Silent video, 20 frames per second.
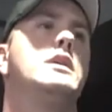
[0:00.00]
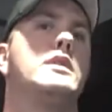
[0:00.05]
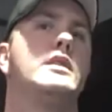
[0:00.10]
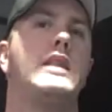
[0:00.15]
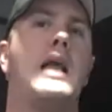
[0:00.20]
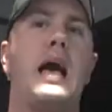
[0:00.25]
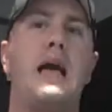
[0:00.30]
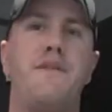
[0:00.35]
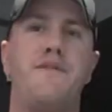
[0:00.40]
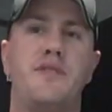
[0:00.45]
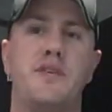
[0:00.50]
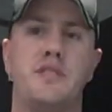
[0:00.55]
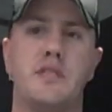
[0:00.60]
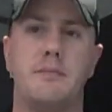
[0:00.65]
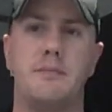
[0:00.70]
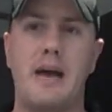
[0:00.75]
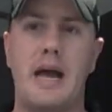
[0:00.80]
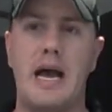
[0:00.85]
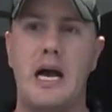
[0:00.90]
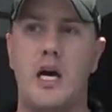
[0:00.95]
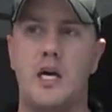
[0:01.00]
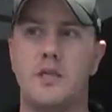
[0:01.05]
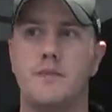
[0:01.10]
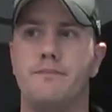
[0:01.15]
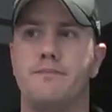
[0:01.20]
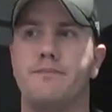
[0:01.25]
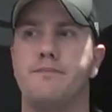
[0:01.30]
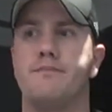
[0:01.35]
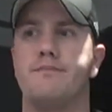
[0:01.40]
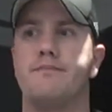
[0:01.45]
Life is about
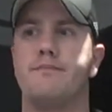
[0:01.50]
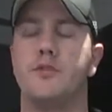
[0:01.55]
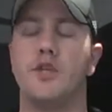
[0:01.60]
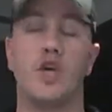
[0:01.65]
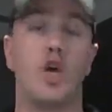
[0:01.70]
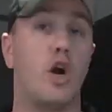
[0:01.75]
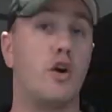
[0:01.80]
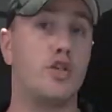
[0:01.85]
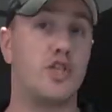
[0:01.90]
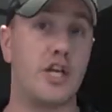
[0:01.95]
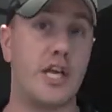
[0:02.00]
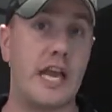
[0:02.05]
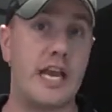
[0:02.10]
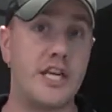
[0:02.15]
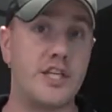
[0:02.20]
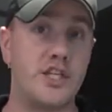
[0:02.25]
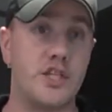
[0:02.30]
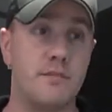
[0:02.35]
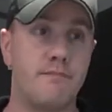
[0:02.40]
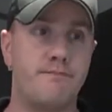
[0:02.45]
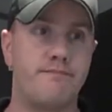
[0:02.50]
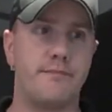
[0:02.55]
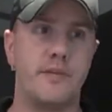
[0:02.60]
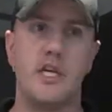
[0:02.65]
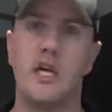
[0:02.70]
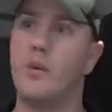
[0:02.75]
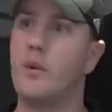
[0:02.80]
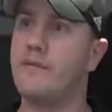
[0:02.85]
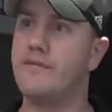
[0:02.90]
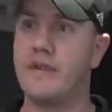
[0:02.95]
negotiation. You
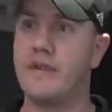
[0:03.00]
know, we've